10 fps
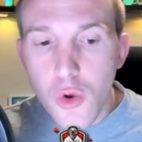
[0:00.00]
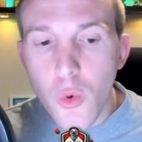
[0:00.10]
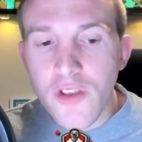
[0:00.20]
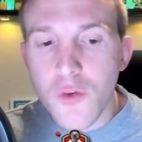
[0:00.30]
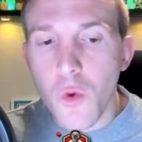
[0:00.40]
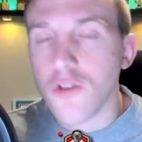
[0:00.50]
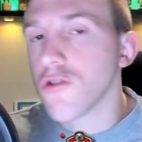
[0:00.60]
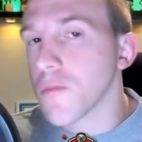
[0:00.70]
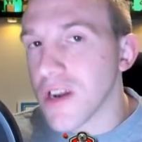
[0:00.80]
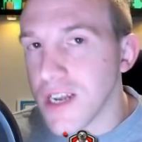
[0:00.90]
You're going to want
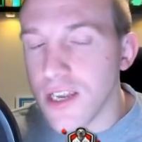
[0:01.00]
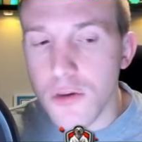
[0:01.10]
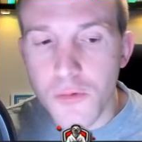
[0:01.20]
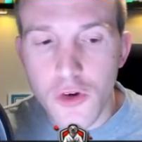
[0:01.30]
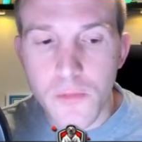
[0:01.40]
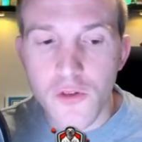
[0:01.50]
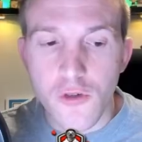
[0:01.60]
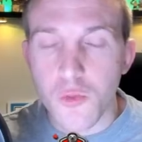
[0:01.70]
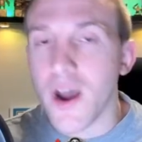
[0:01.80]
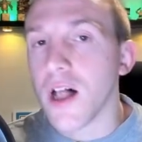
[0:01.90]
some cleanup troops
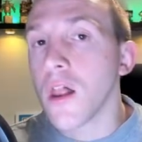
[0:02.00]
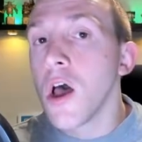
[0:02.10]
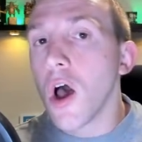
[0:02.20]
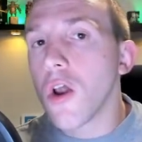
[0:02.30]
as well,